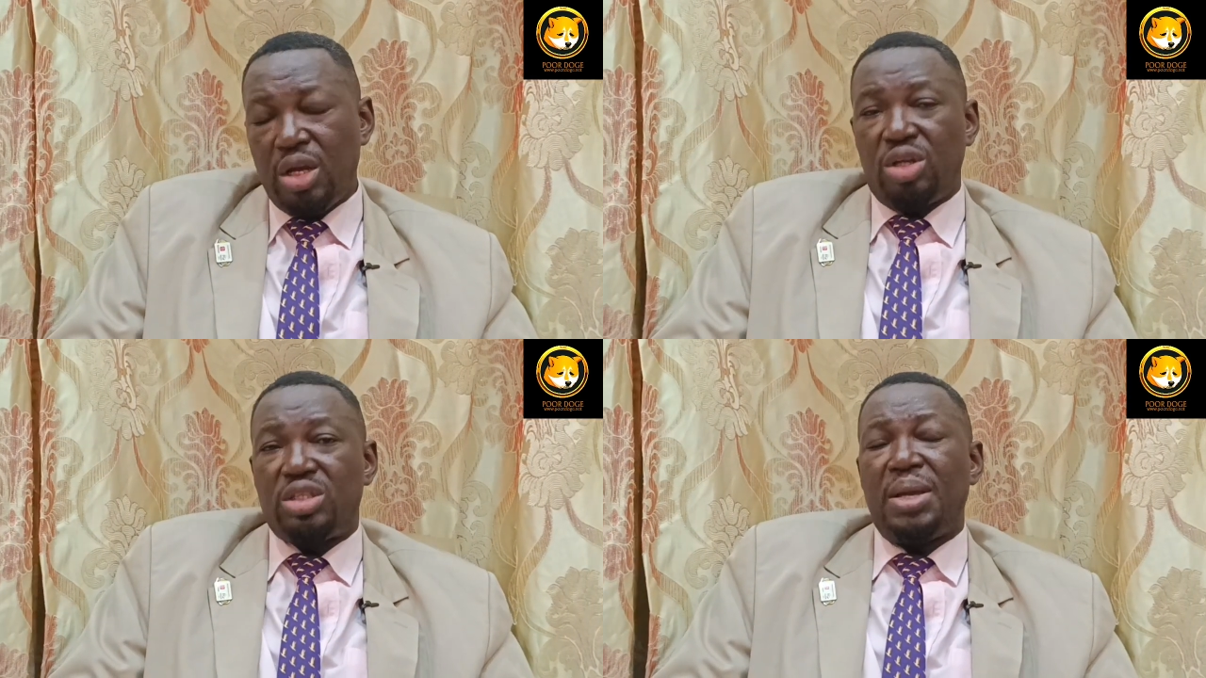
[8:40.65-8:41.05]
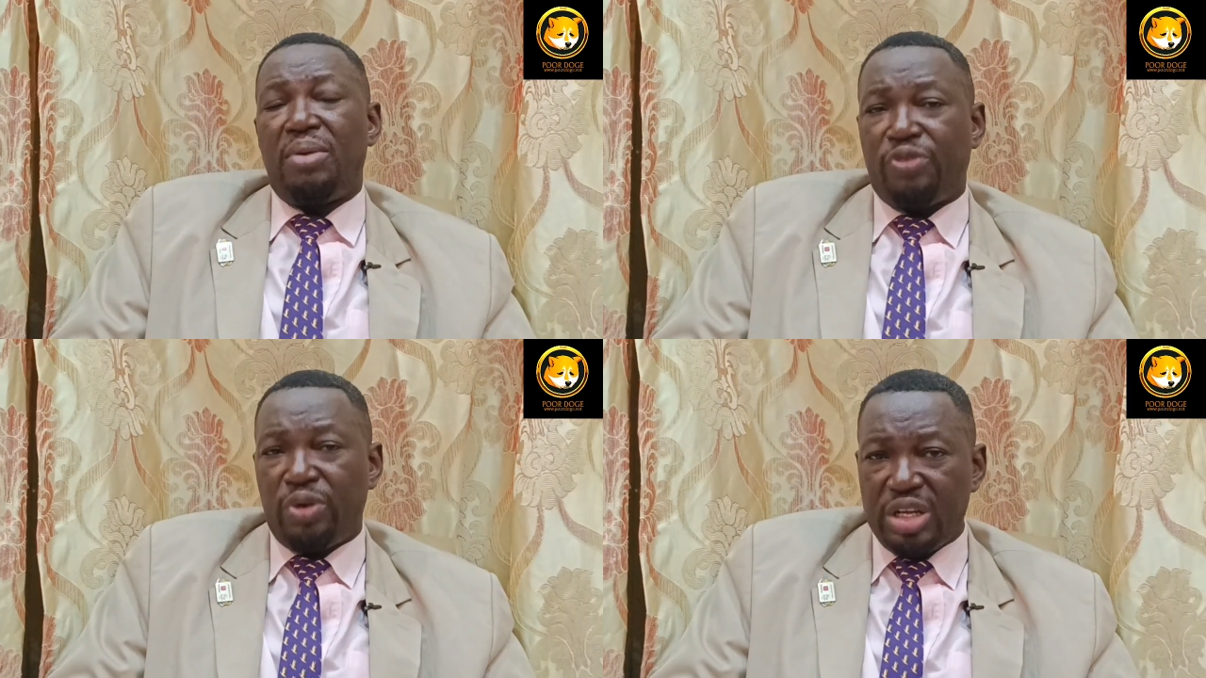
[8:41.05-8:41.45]

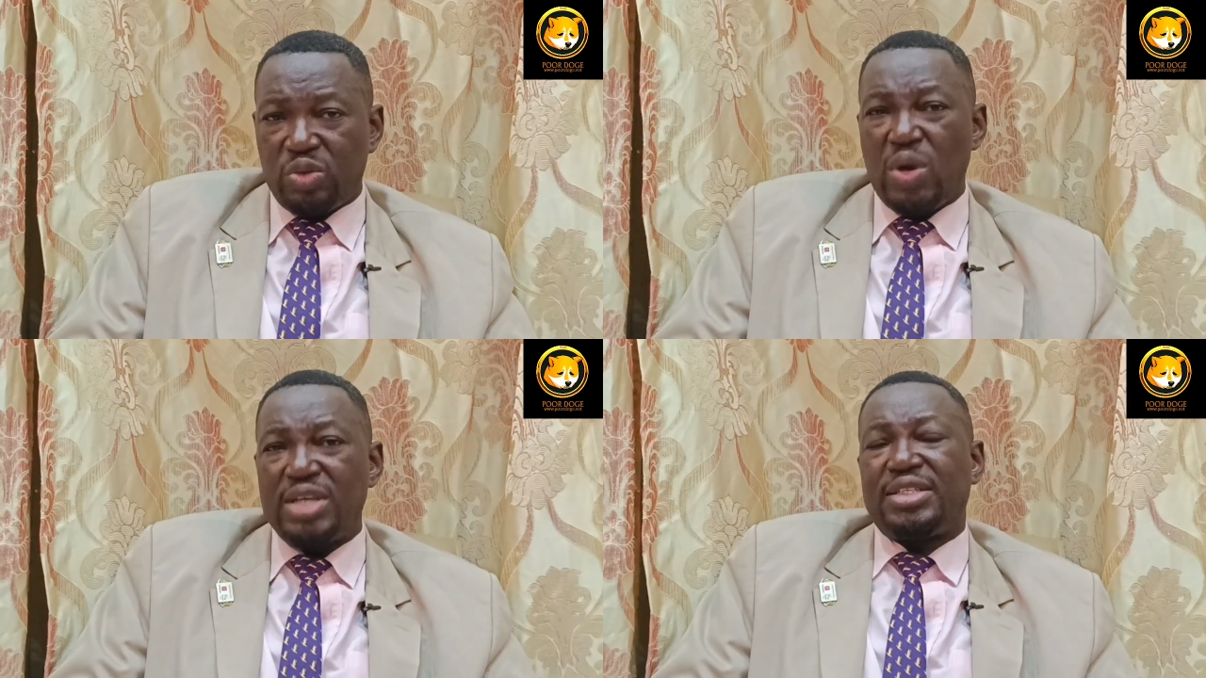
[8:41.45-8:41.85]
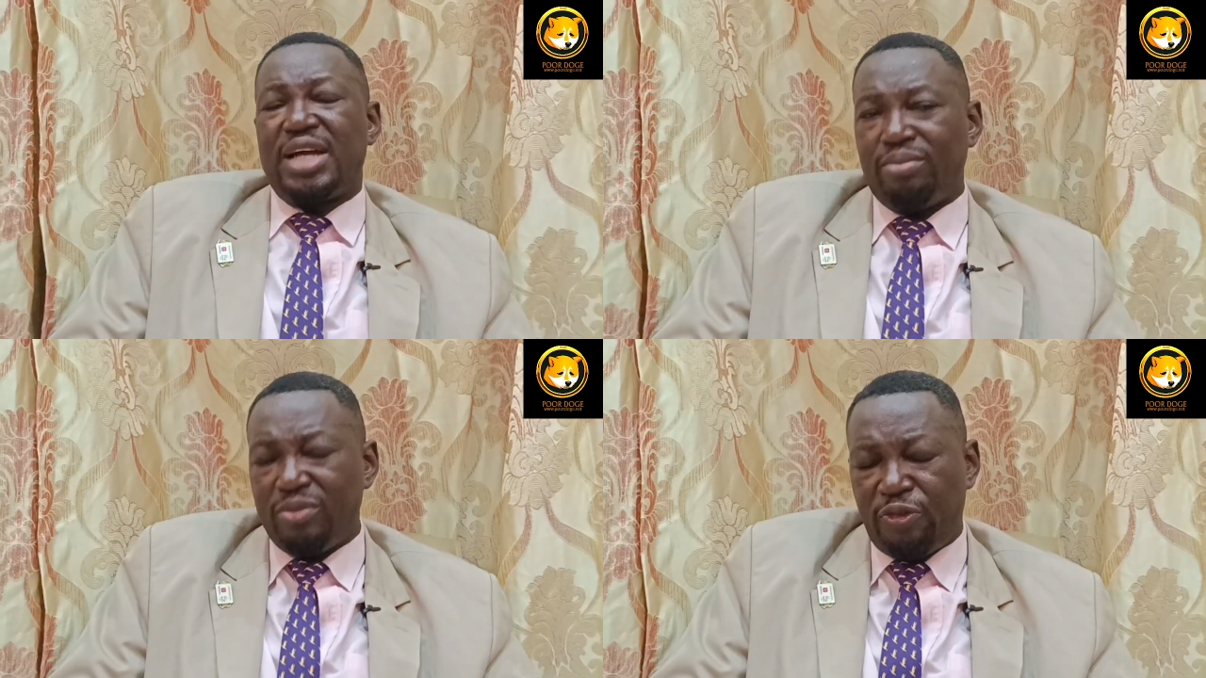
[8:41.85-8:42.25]
Nottingham Forest, West
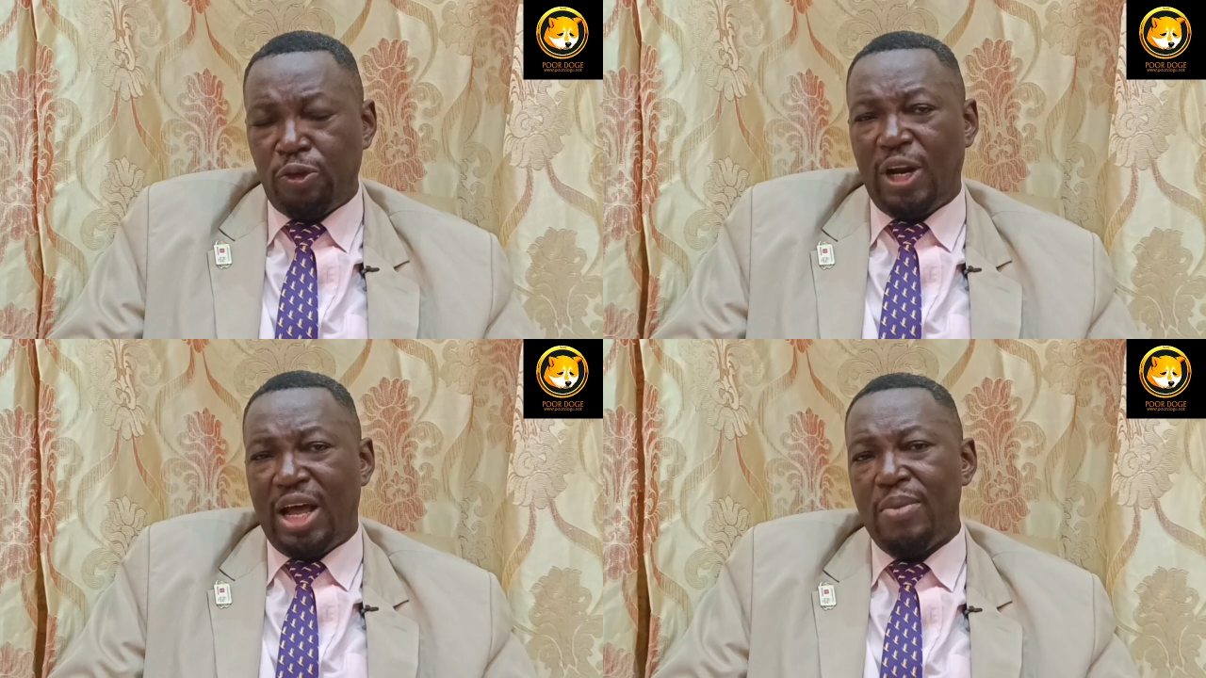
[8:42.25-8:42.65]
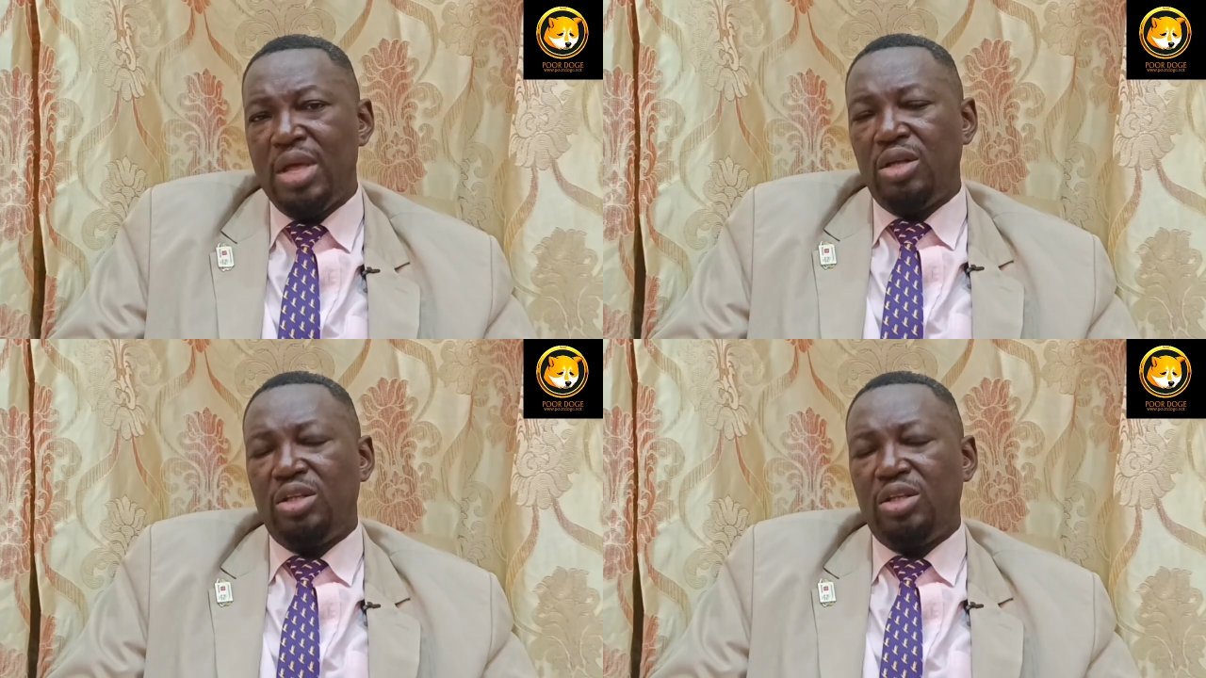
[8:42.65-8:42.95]
Ham, Fulham.